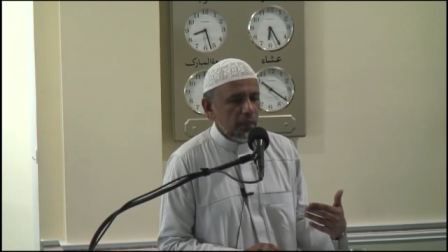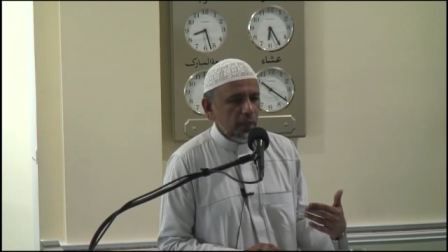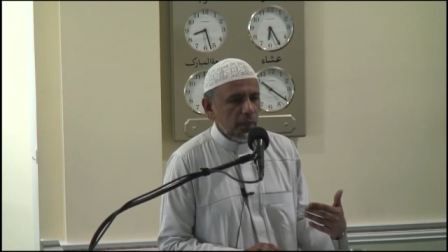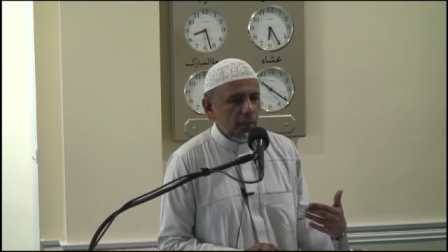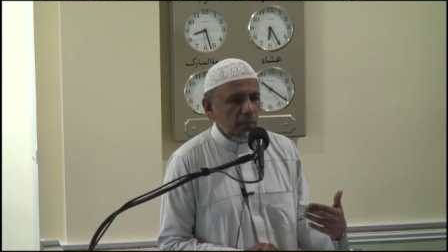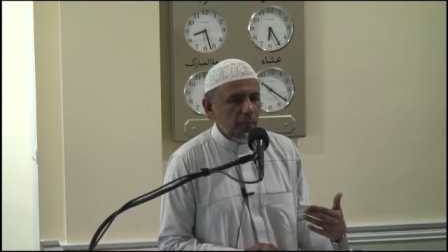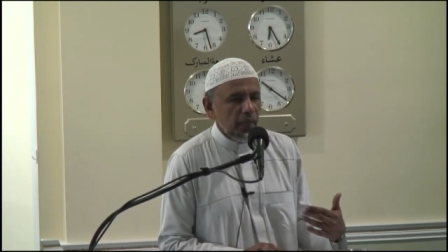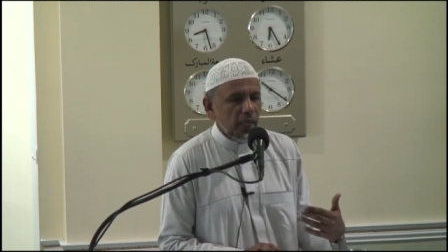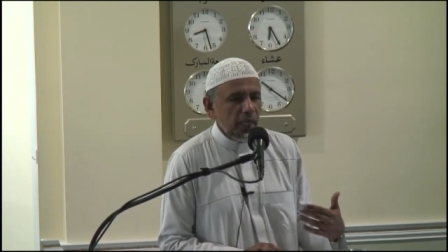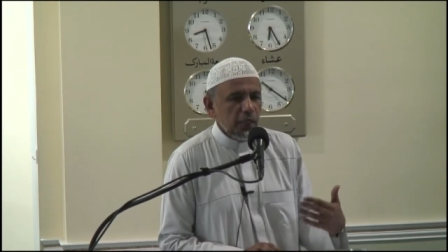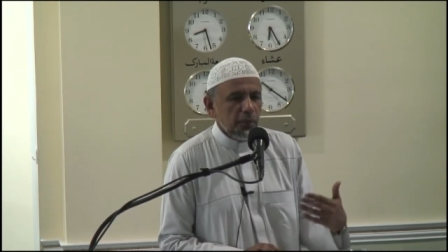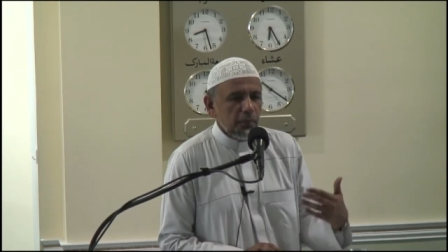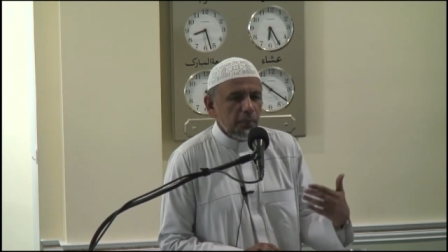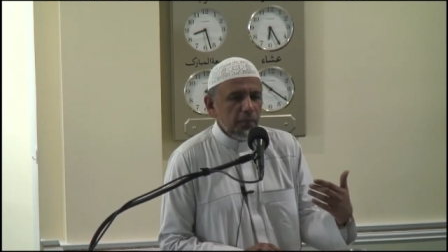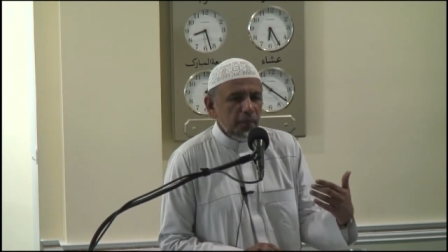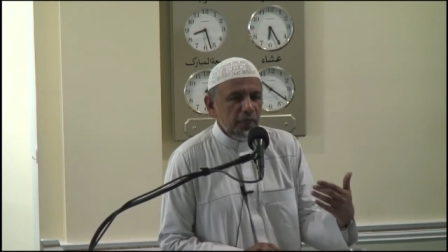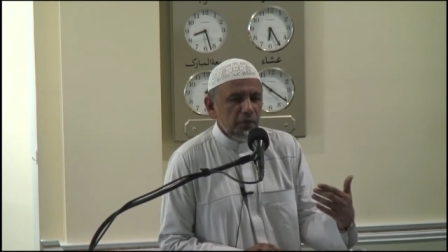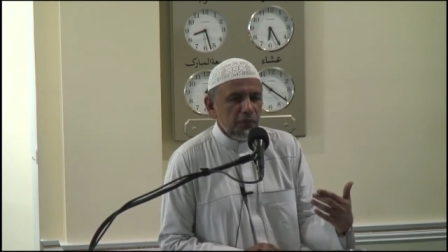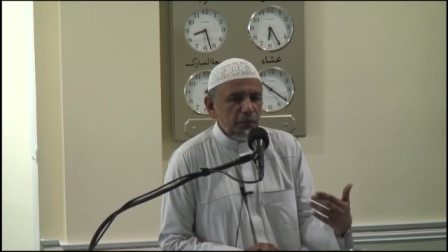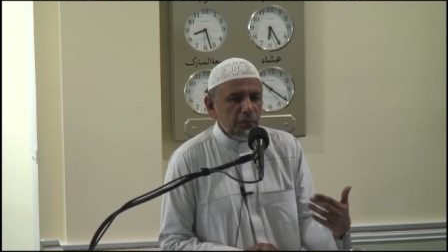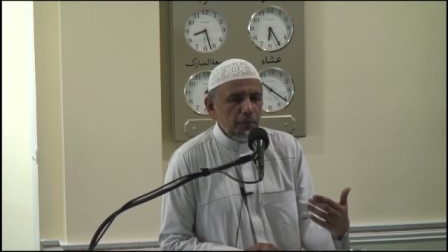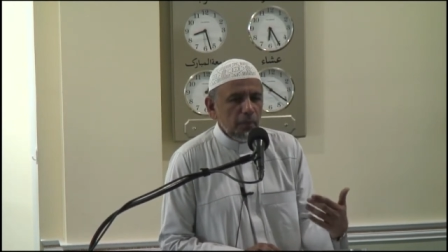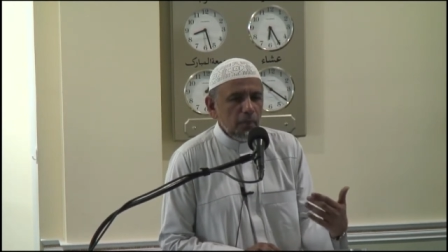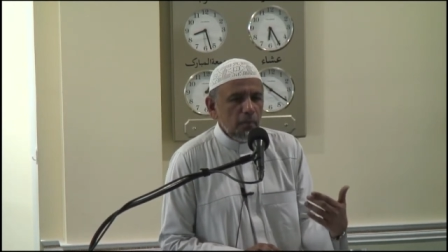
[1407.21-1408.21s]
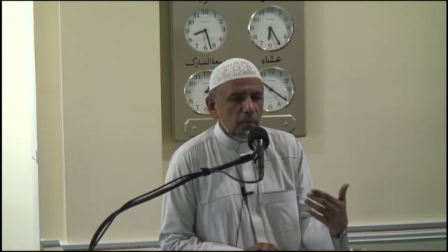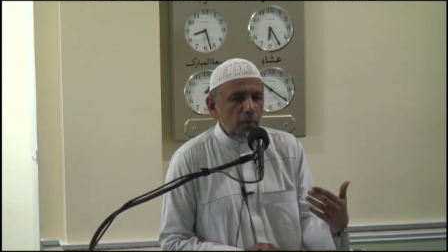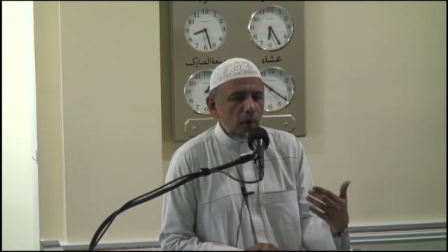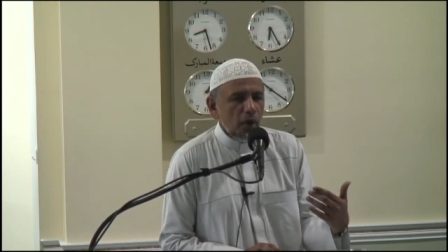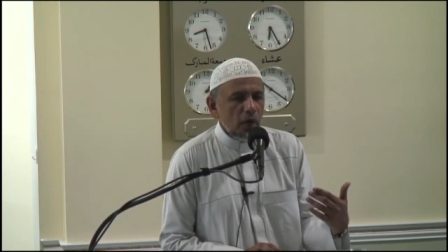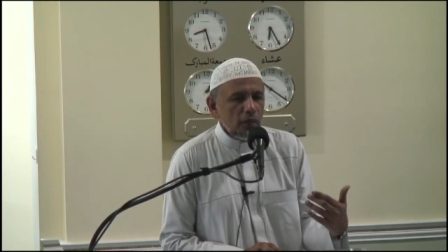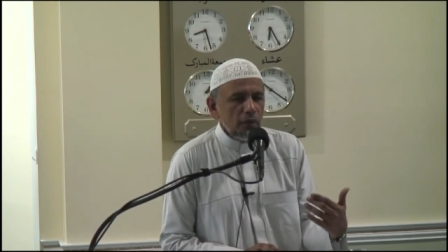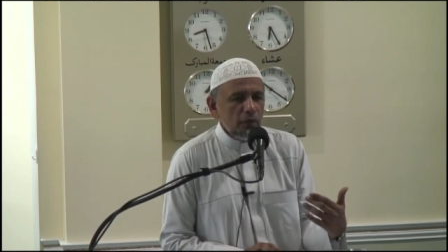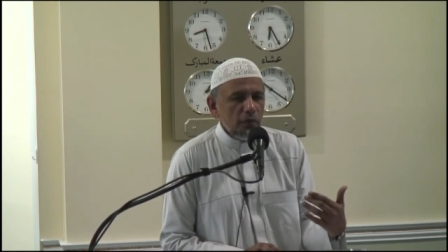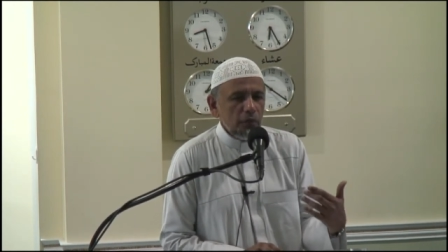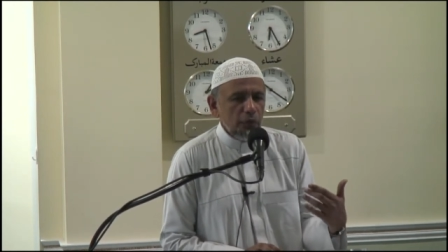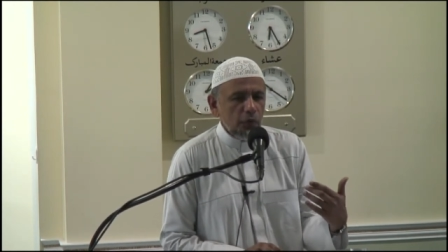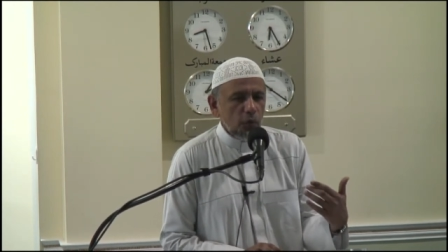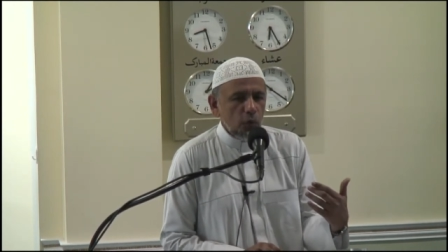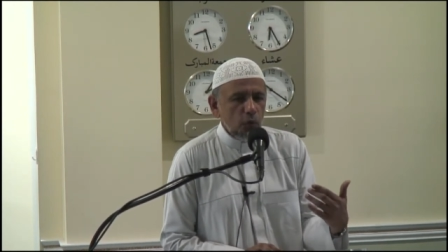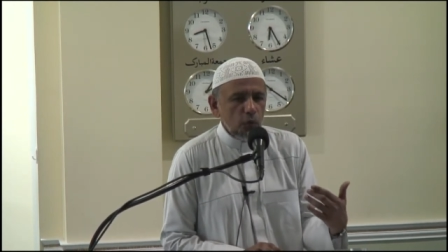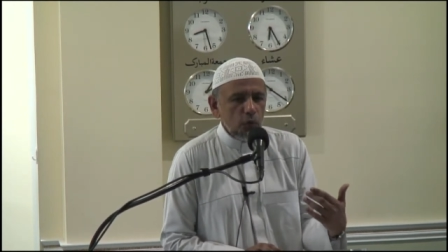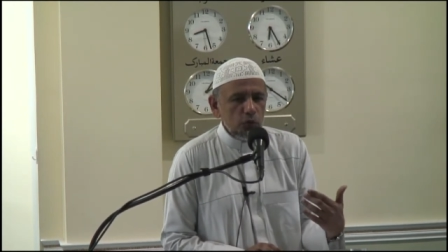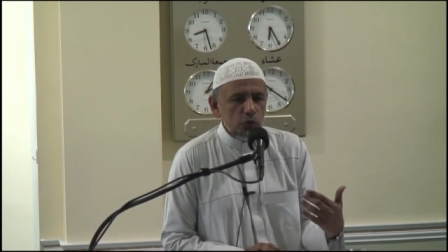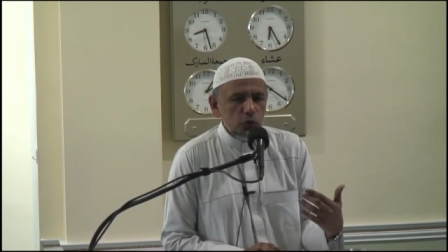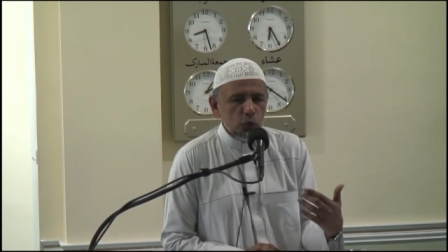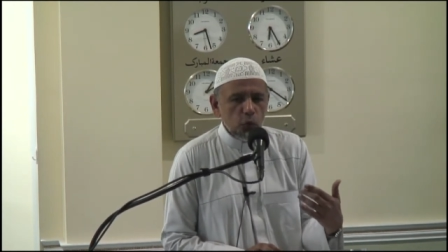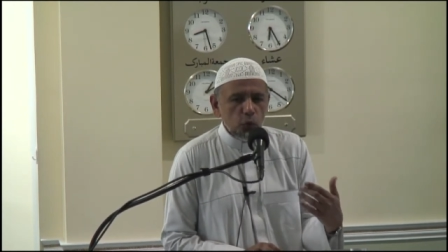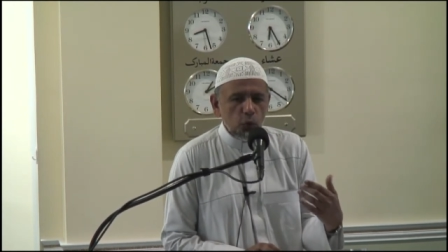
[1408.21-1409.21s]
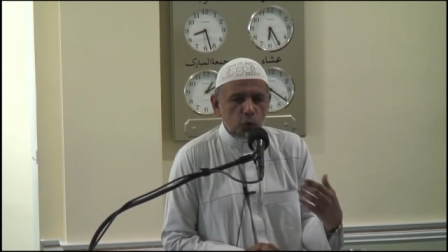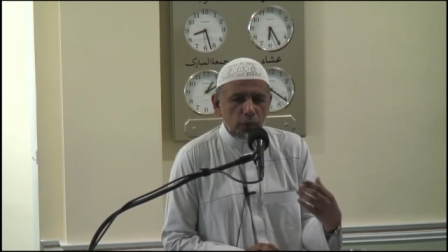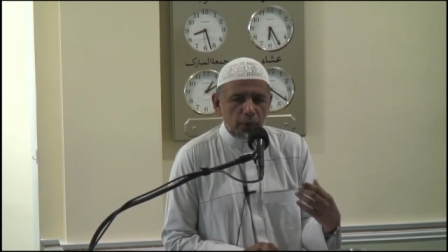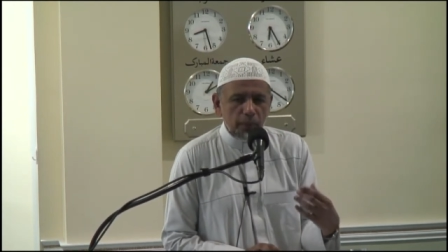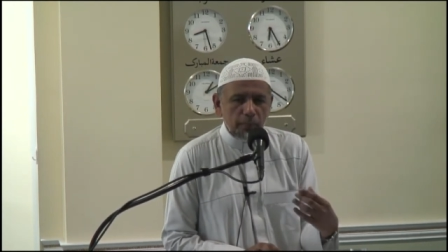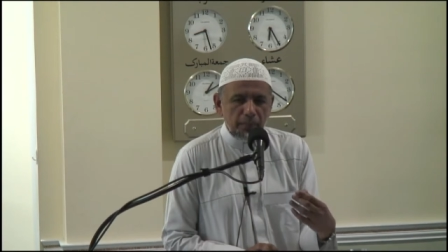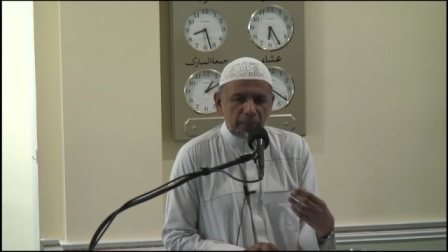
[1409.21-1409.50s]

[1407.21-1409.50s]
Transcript: make me from among those who will